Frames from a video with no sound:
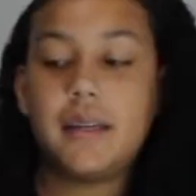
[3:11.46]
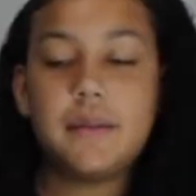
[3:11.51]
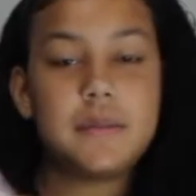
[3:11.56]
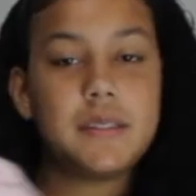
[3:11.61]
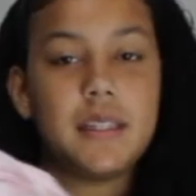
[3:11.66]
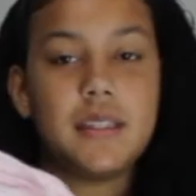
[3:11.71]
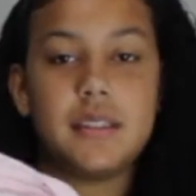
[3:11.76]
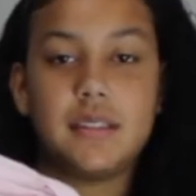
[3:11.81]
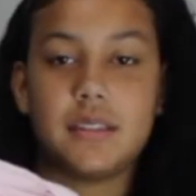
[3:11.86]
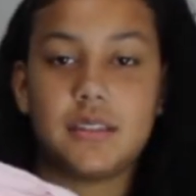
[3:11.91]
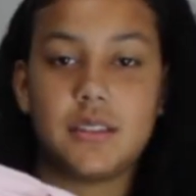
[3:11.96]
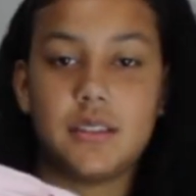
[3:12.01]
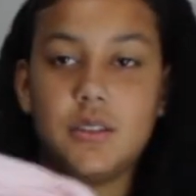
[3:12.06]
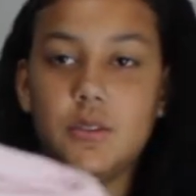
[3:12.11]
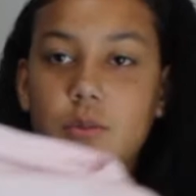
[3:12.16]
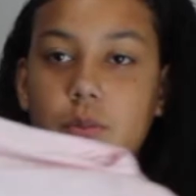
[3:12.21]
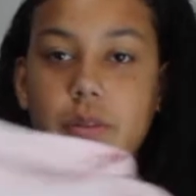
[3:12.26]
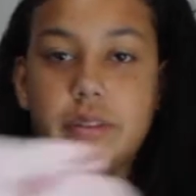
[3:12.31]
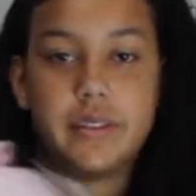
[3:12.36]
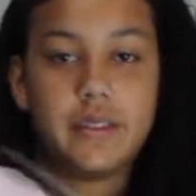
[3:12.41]
keep saying it's
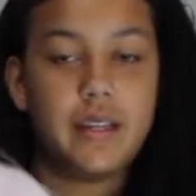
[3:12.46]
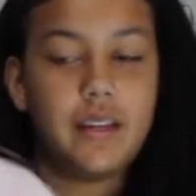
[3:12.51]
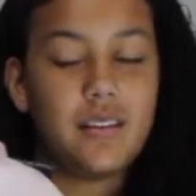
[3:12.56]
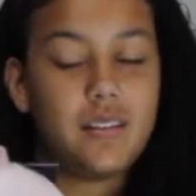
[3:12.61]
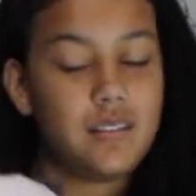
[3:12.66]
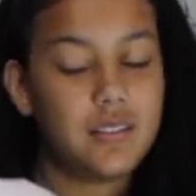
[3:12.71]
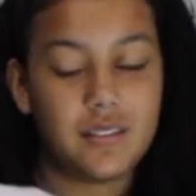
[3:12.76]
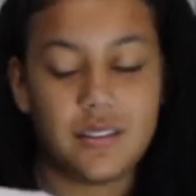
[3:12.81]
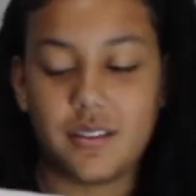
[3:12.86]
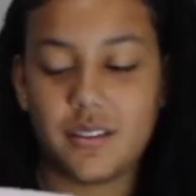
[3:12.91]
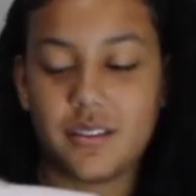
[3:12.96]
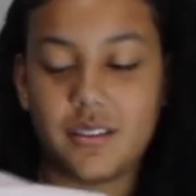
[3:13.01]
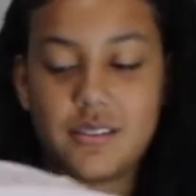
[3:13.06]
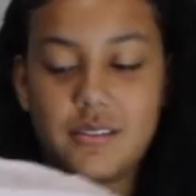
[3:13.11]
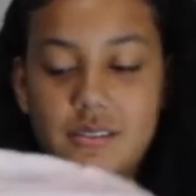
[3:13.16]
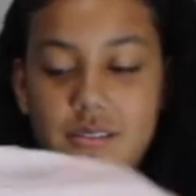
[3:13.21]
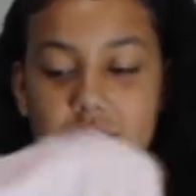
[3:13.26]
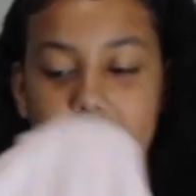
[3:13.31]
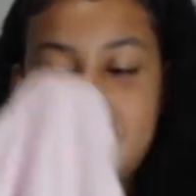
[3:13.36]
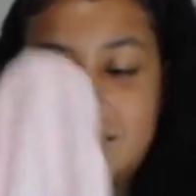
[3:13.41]
cute, but they all are
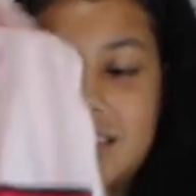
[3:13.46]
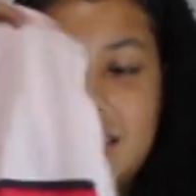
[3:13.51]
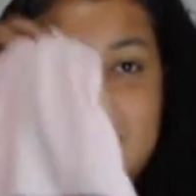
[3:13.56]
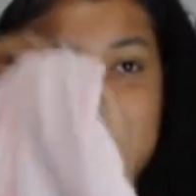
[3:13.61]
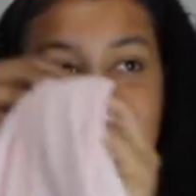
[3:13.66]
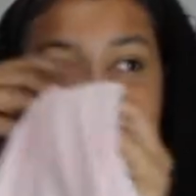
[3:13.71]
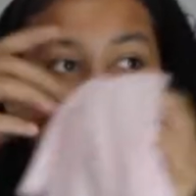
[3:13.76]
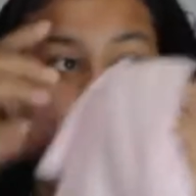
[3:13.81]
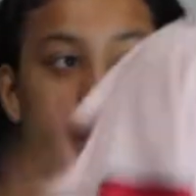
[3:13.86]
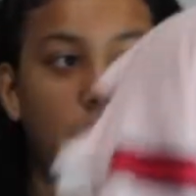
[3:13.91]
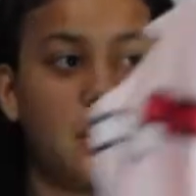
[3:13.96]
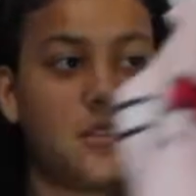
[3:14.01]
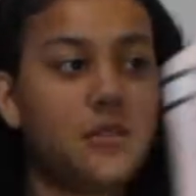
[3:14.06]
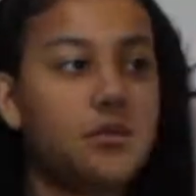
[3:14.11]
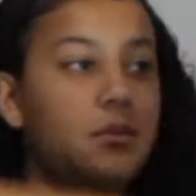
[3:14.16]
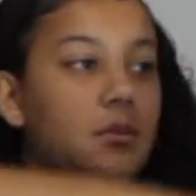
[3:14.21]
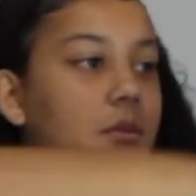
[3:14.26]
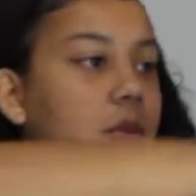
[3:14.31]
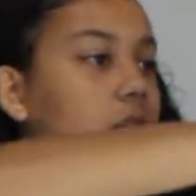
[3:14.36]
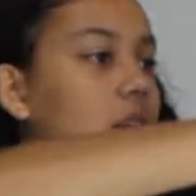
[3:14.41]
cute. That's why I bought
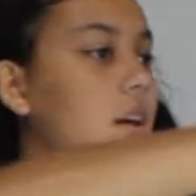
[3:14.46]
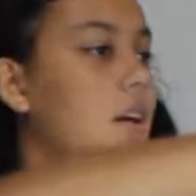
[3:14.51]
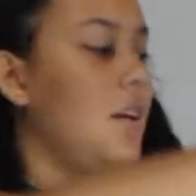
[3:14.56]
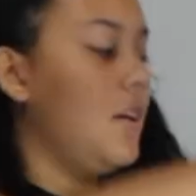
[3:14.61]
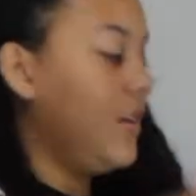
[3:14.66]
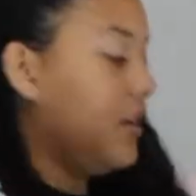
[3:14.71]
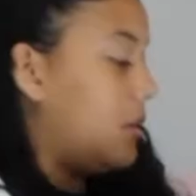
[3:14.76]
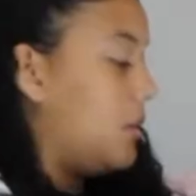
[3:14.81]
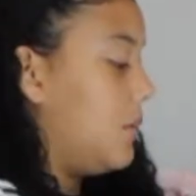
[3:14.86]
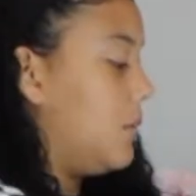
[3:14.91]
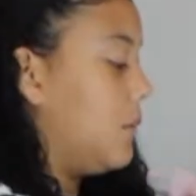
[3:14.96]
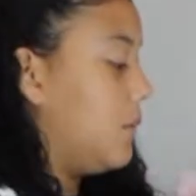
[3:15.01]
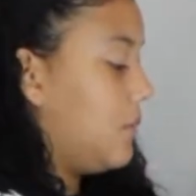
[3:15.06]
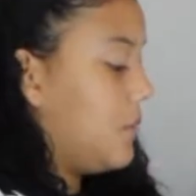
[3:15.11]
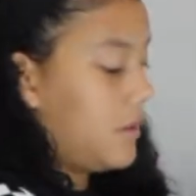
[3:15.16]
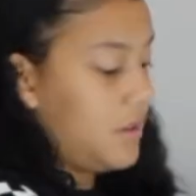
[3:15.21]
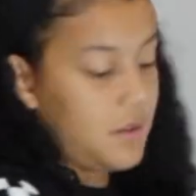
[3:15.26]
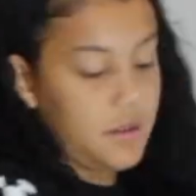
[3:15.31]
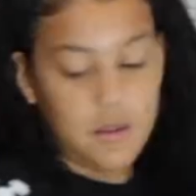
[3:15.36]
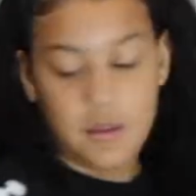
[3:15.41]
them.
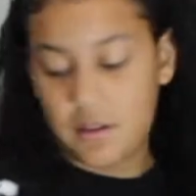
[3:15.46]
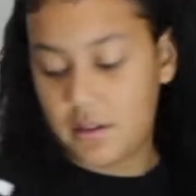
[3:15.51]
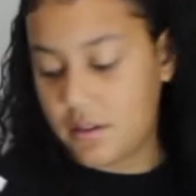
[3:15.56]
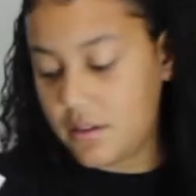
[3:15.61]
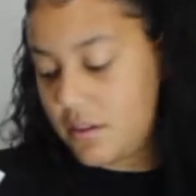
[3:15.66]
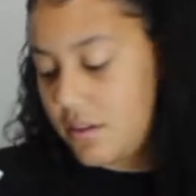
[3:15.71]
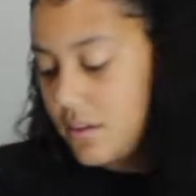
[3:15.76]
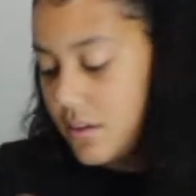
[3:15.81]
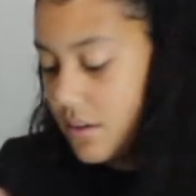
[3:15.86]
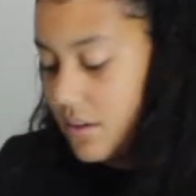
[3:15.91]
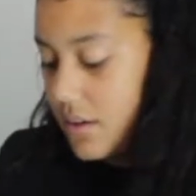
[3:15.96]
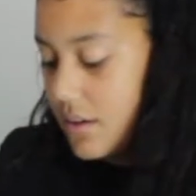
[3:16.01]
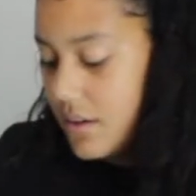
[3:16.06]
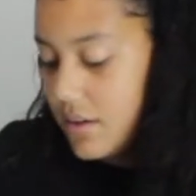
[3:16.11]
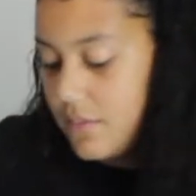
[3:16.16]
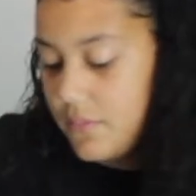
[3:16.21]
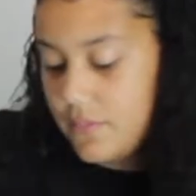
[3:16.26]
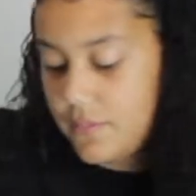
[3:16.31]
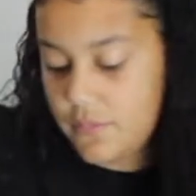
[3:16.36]
But yeah, okay.